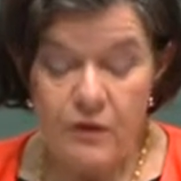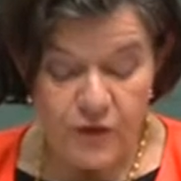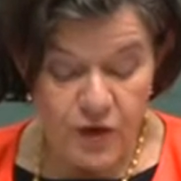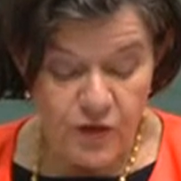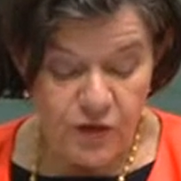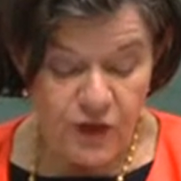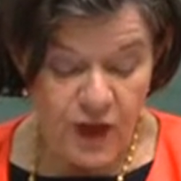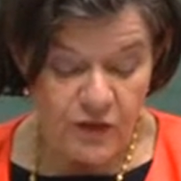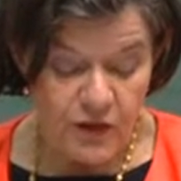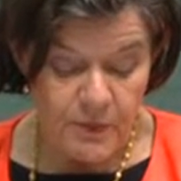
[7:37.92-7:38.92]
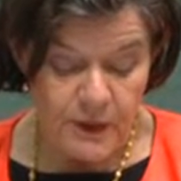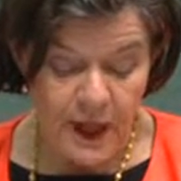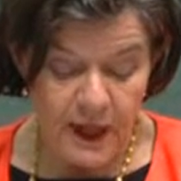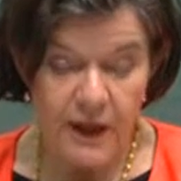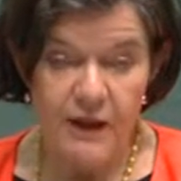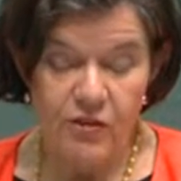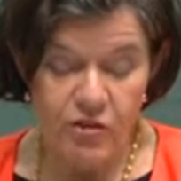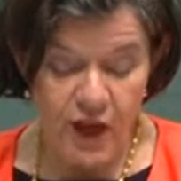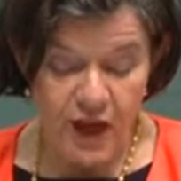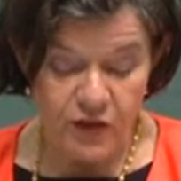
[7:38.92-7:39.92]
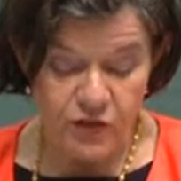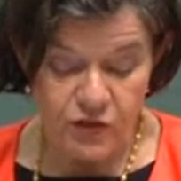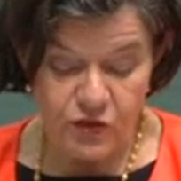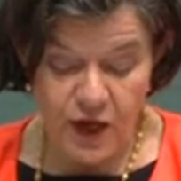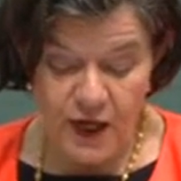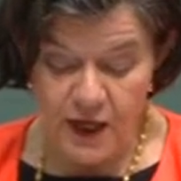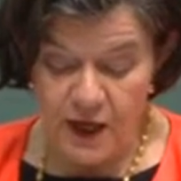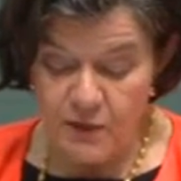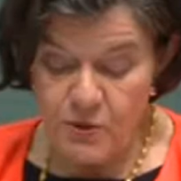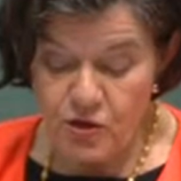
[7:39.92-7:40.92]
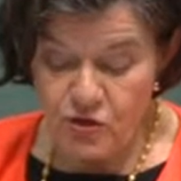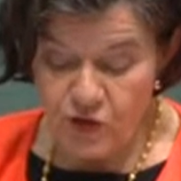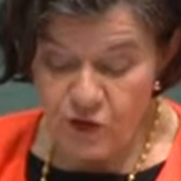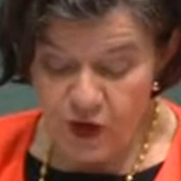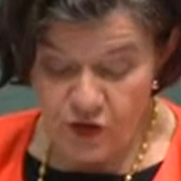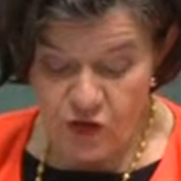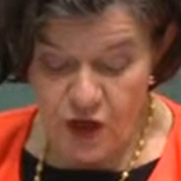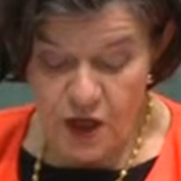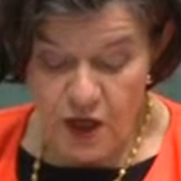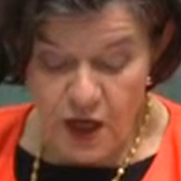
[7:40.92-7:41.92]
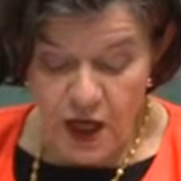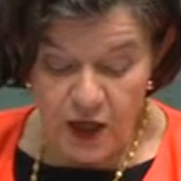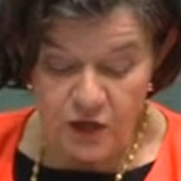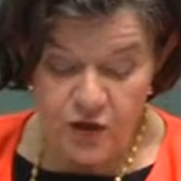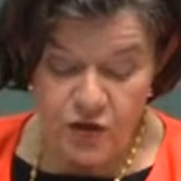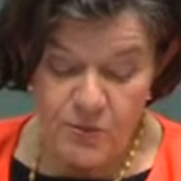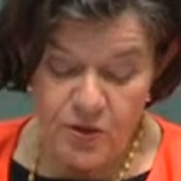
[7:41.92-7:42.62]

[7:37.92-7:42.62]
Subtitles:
Further south near Benalla is Thales Australia, a munitions factory under the